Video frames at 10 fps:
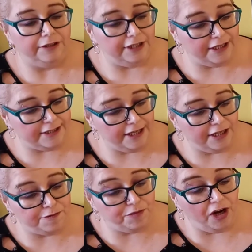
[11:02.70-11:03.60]
This
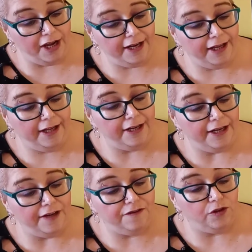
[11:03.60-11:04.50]
is Brightening
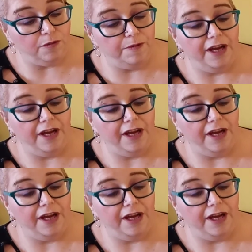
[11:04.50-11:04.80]
Lift Up